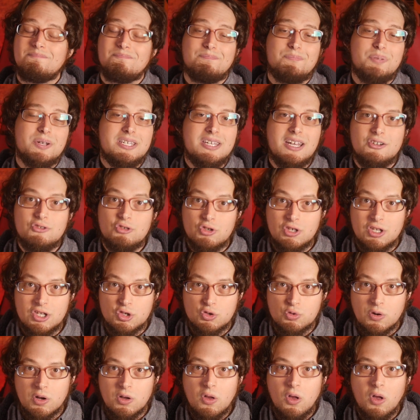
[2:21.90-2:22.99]
potentially
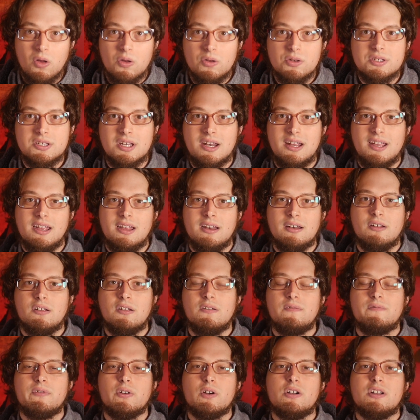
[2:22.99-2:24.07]
drill holes in it and
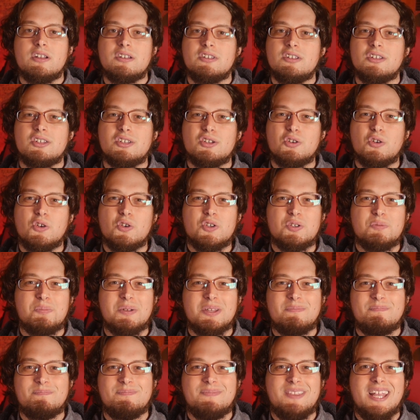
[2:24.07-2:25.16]
convert it to screws,
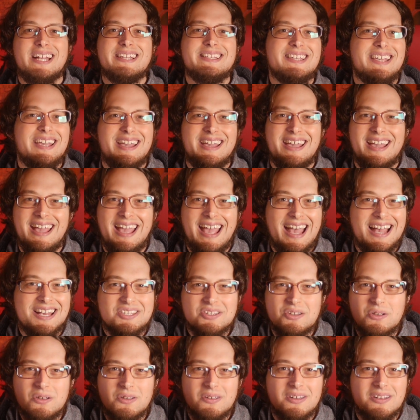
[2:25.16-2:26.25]
but that's a
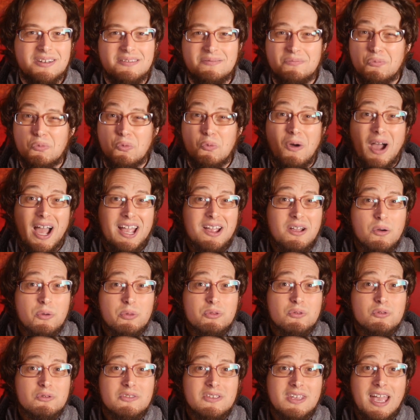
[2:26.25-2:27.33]
hassle, and why go
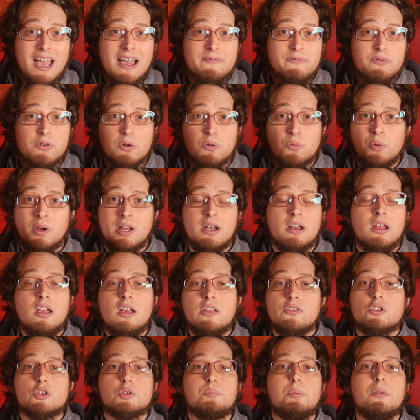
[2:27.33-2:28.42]
through the effort when
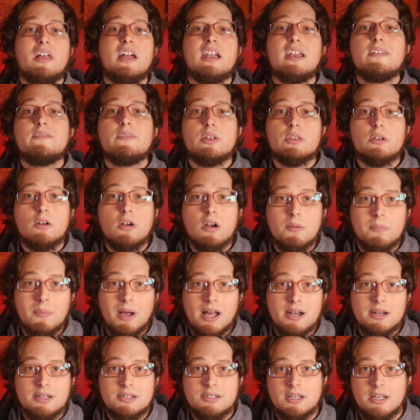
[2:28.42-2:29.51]
there's plenty of other
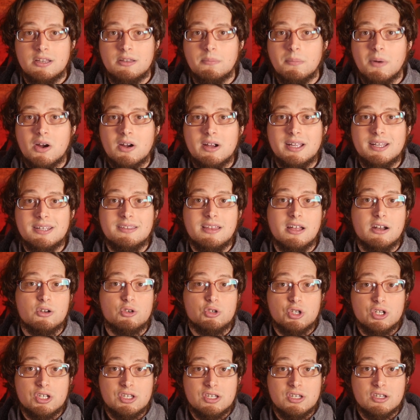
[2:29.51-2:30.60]
harmonicas on the market that are
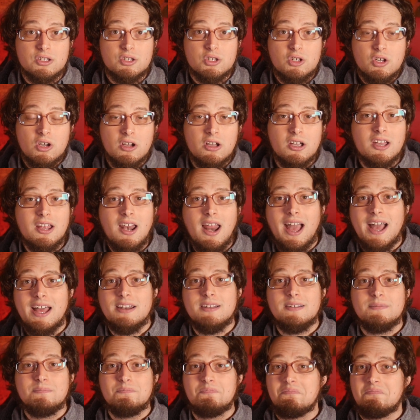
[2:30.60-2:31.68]
just as good at
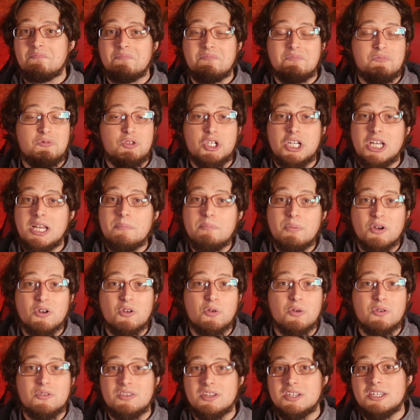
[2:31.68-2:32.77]
a cheaper
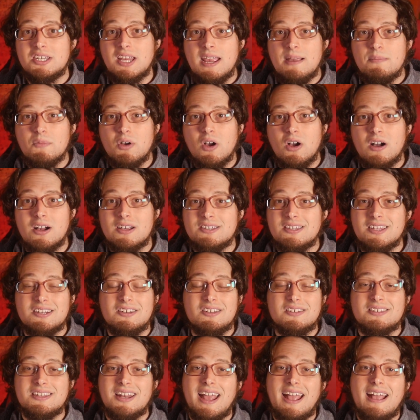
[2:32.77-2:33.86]
or the same cost that
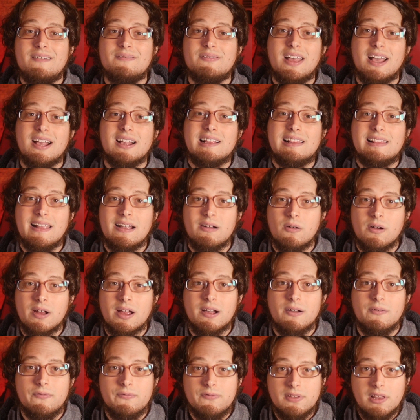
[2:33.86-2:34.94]
doesn't have that
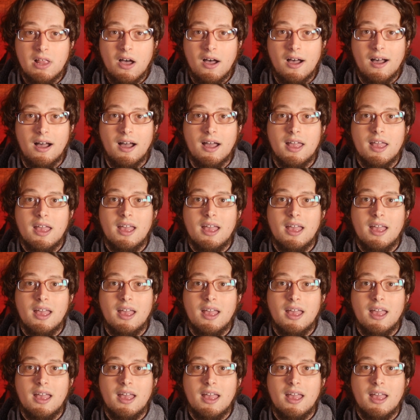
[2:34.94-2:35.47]
glaring flaw.